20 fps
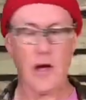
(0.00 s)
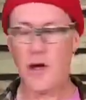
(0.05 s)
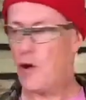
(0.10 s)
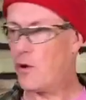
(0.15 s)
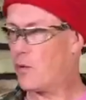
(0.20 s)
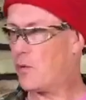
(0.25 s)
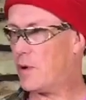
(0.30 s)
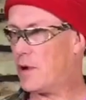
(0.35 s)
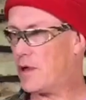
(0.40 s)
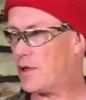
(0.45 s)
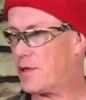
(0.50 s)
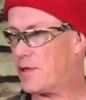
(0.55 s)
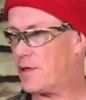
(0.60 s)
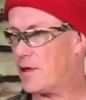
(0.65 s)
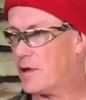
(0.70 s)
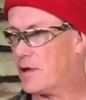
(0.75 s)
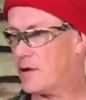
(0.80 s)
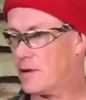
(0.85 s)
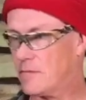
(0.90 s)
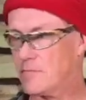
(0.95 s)
with
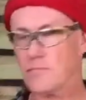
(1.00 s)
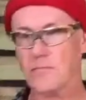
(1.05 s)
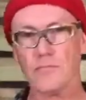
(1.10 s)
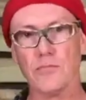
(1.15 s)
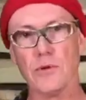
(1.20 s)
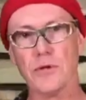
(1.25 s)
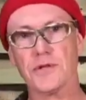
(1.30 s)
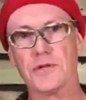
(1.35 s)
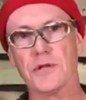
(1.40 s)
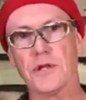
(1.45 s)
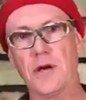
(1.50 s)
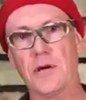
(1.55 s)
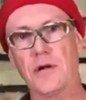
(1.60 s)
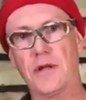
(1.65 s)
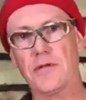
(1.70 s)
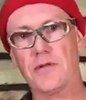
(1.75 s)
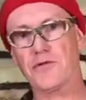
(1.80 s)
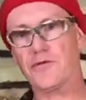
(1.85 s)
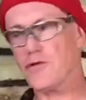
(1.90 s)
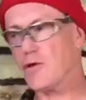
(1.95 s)
what's known in
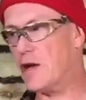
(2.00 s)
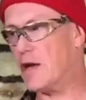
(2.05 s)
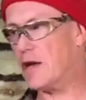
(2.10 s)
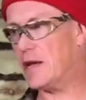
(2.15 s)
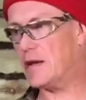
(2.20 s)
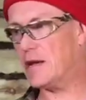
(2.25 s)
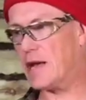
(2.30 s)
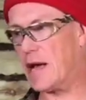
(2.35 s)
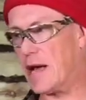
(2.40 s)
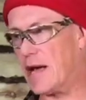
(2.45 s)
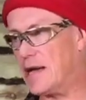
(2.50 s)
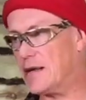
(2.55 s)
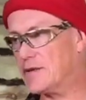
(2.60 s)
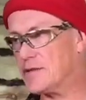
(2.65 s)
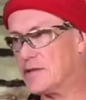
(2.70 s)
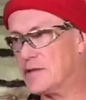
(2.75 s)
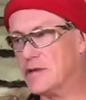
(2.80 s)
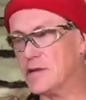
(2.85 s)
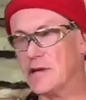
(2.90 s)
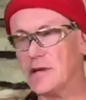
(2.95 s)
the trade as
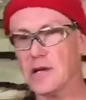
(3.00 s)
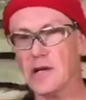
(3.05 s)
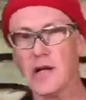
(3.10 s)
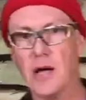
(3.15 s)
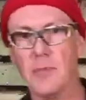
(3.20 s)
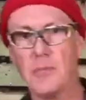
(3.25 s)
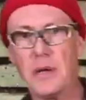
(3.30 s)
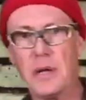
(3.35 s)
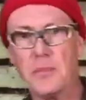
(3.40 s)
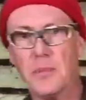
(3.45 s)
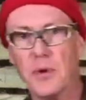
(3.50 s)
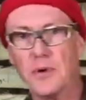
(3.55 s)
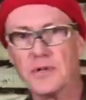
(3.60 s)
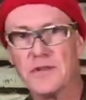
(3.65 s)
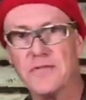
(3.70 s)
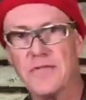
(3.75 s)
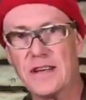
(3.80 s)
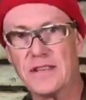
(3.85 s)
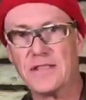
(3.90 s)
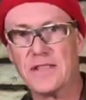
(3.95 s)
a big box of
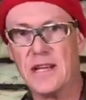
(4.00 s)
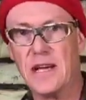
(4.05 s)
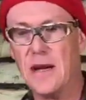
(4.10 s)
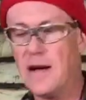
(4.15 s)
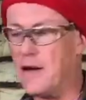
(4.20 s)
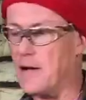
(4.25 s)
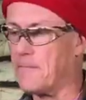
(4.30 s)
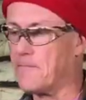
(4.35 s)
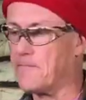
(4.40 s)
XTR.